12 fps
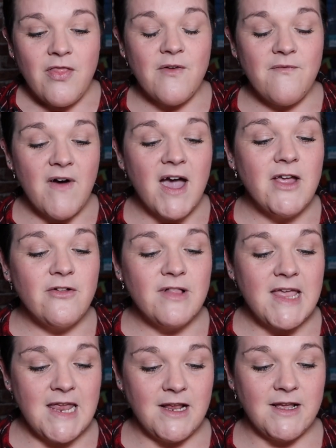The
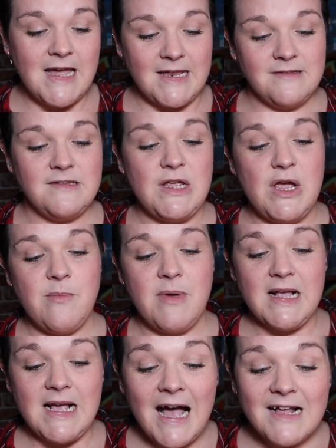Vile Incantum
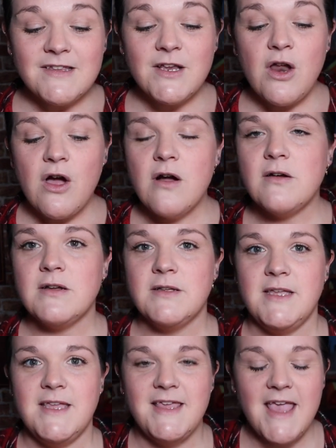catalogue.
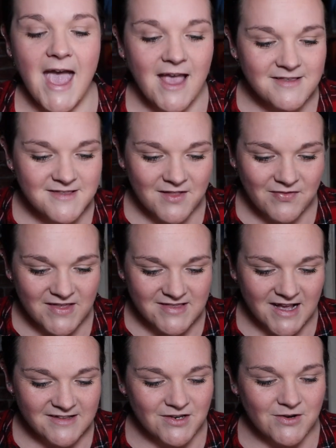Yes, this
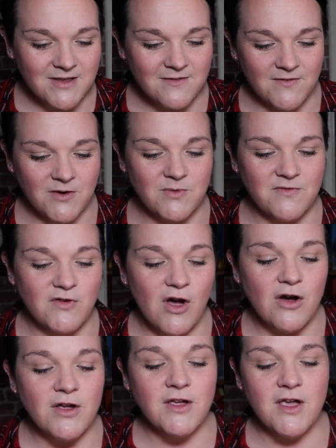catalogue is filled with
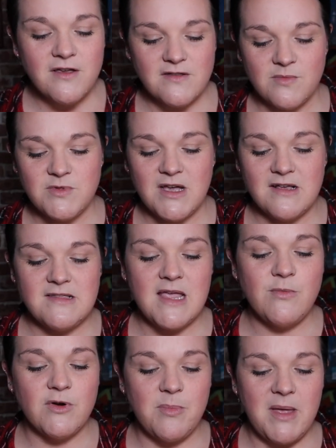dark and cursed objects.
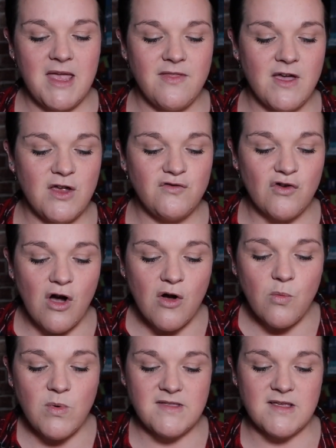It would appear that a
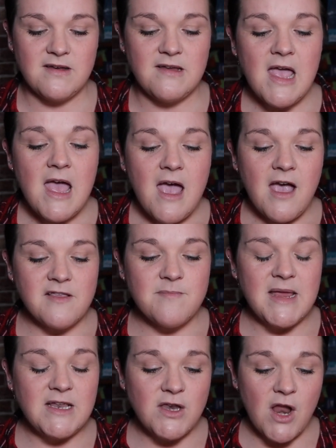dark wizard has
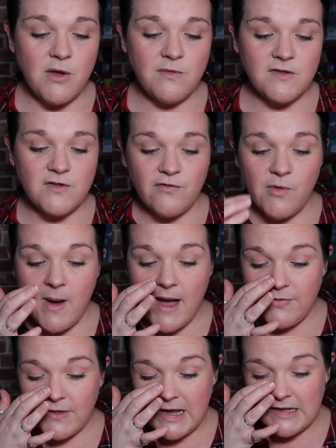made notes
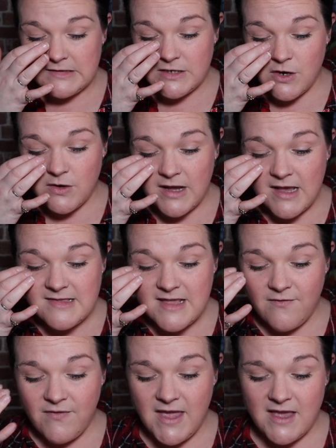throughout the catalogue as
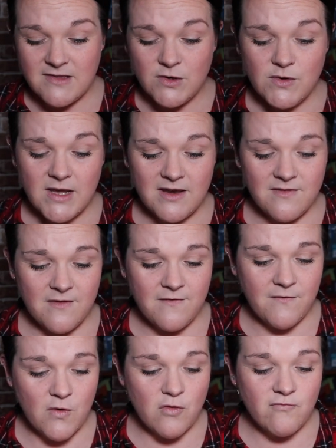if he is looking
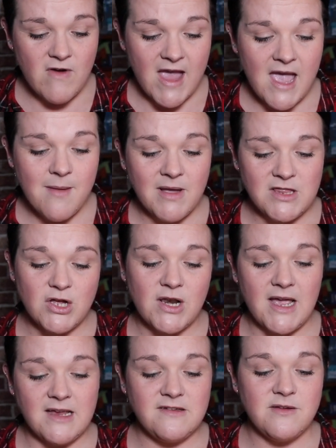for rare
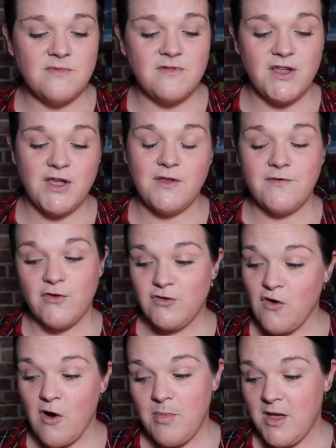magical item to use for a
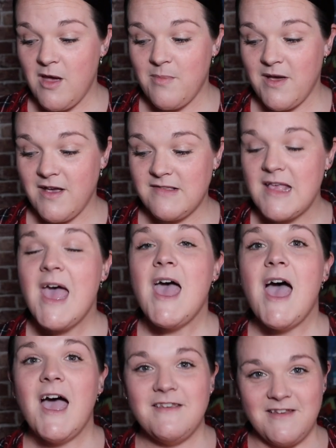dark purpose.
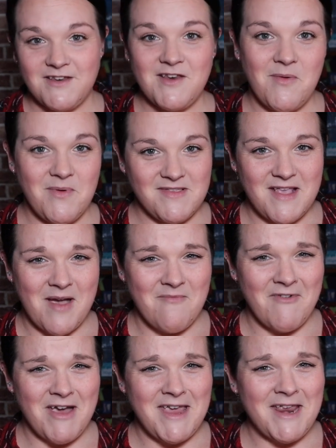I did notice the
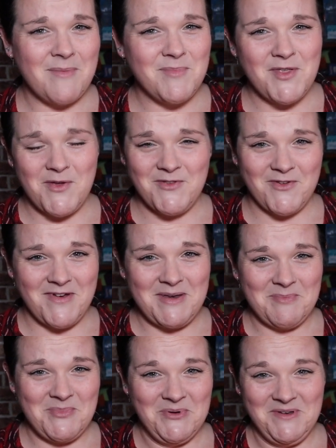handwriting. I'm so sorry I
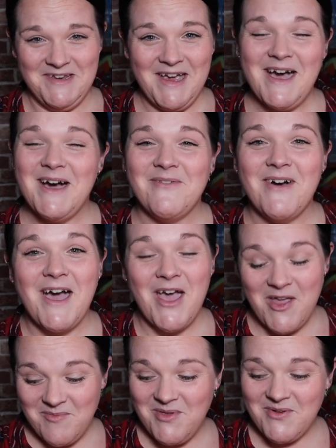didn't point it out. I
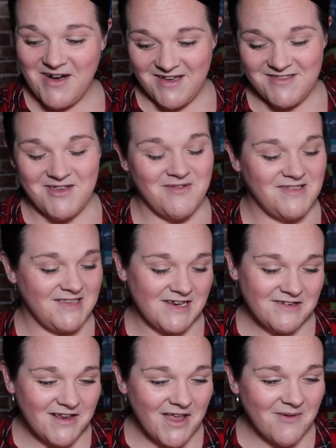hope you guys noticed
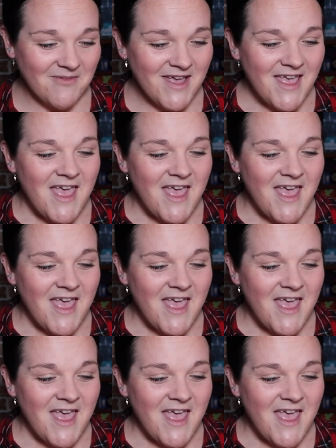it too.